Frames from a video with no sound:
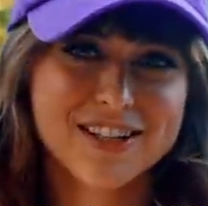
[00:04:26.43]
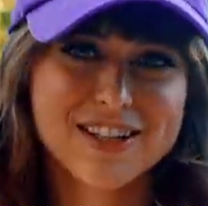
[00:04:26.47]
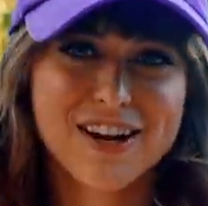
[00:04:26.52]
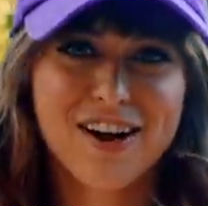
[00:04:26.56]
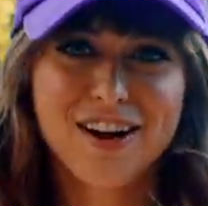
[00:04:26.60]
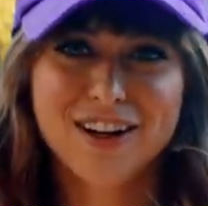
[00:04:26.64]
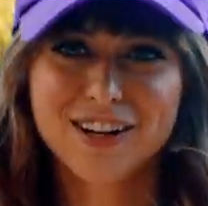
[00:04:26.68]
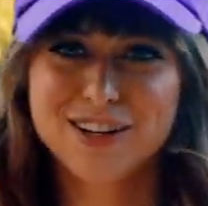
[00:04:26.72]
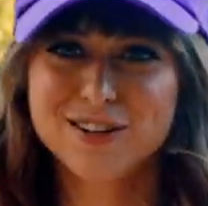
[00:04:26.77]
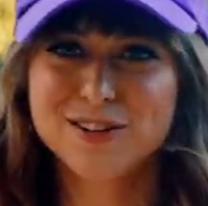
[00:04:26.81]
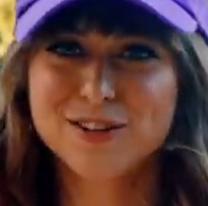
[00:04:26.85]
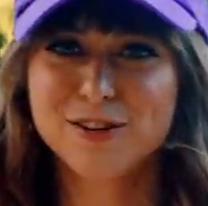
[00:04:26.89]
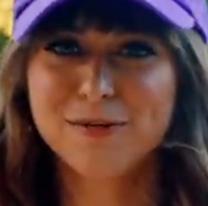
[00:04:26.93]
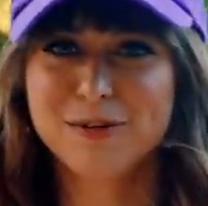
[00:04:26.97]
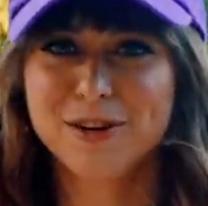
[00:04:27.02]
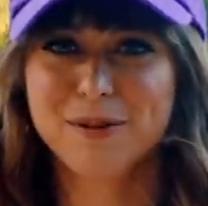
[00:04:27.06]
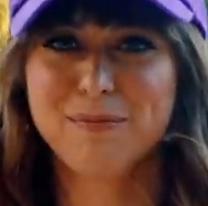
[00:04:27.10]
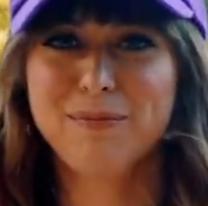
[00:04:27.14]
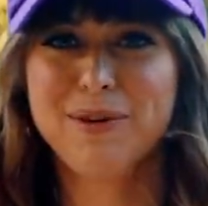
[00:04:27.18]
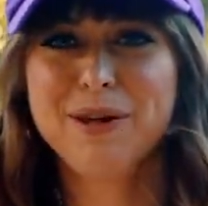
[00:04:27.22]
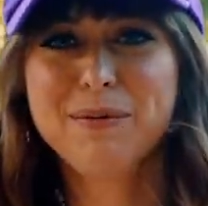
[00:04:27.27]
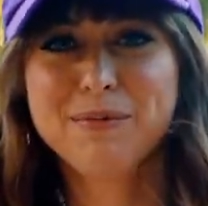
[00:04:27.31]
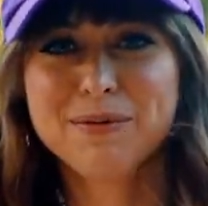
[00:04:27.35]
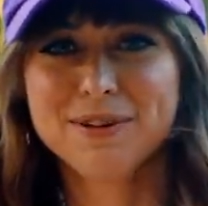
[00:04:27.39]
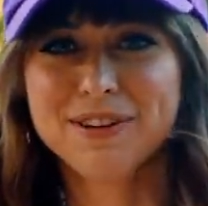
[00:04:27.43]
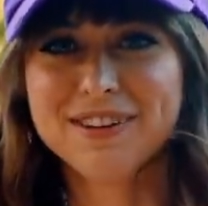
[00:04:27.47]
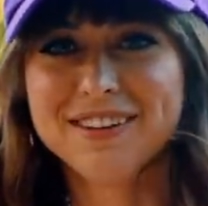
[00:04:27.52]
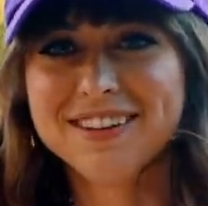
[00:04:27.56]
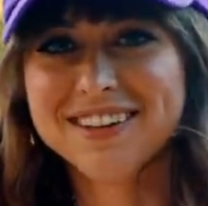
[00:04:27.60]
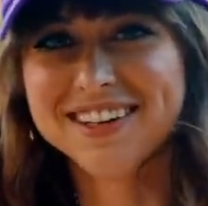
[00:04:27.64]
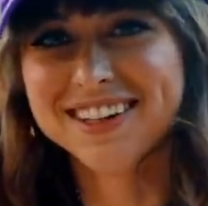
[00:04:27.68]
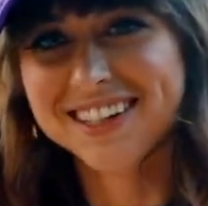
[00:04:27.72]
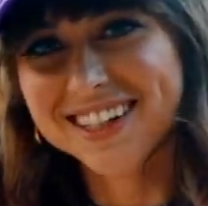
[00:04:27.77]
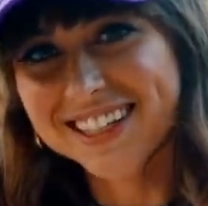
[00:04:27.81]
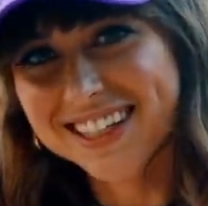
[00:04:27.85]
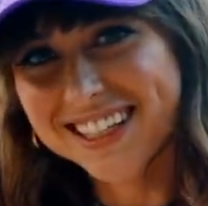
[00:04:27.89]
talking to so many people.
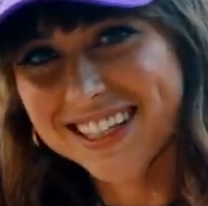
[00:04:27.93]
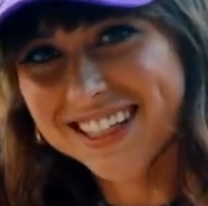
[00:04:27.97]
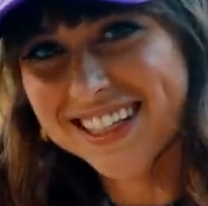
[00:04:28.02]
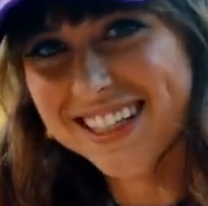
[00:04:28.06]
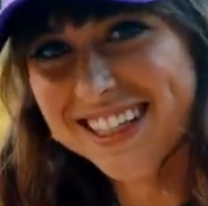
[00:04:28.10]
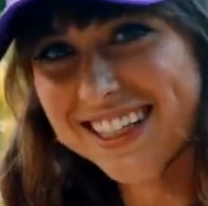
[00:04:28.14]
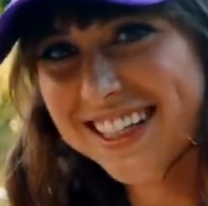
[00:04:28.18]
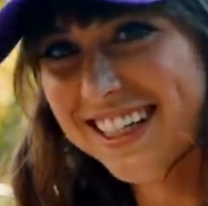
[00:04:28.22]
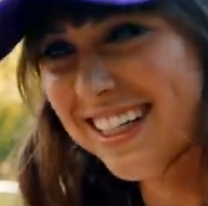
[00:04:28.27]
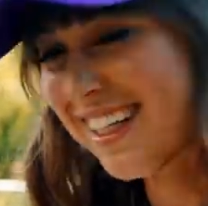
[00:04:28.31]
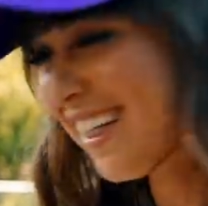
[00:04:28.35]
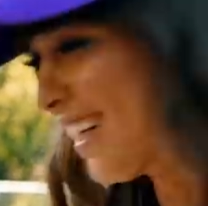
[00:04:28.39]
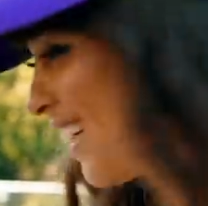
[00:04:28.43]
Yeah.